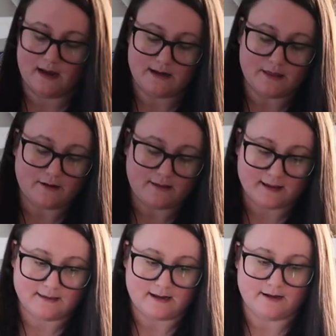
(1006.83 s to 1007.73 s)
Another
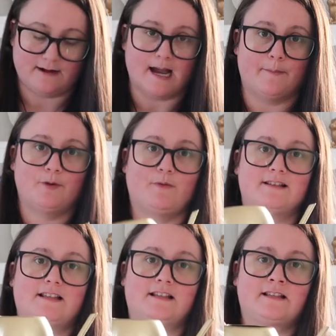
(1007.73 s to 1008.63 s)
thing that I grabbed
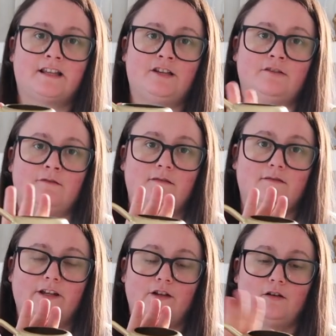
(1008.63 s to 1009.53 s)
was this cute
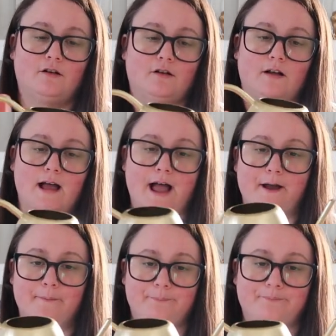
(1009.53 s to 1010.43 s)
little
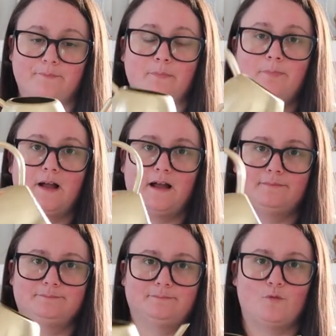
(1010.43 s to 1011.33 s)
um,
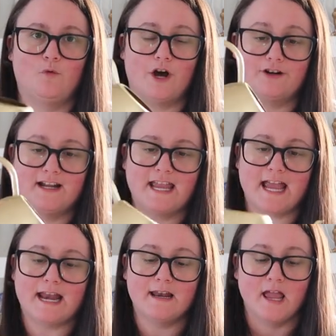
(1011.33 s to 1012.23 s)
watering
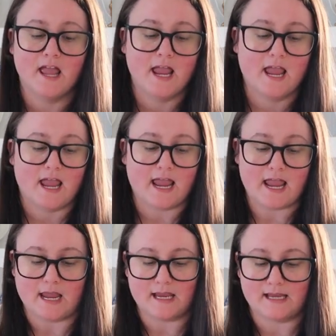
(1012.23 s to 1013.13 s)
can
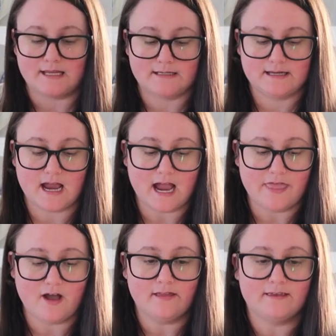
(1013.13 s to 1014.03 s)
and I
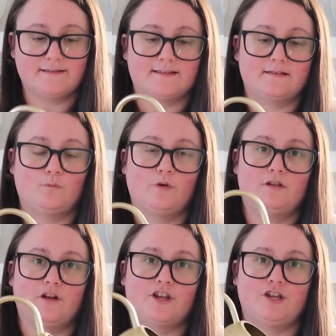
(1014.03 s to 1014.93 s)
thought this
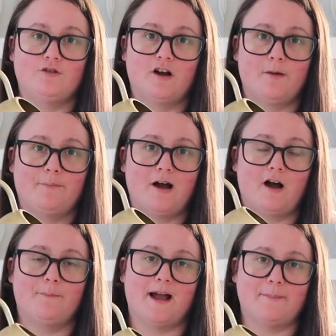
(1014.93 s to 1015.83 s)
would look cute
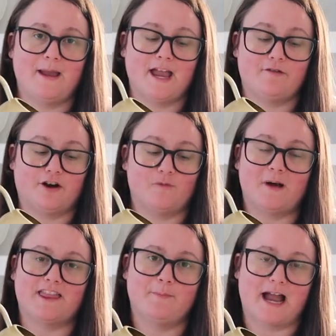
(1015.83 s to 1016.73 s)
on my peg rail
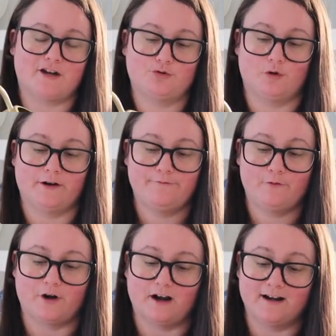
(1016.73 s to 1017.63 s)
by the back door
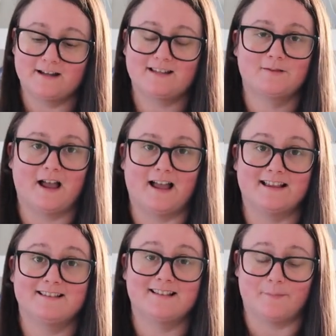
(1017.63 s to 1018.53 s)
for
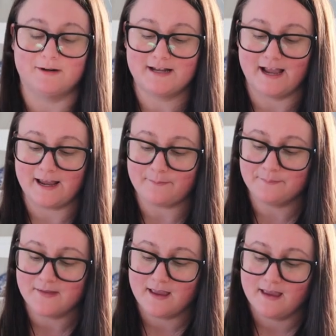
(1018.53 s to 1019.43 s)
uh, summertime.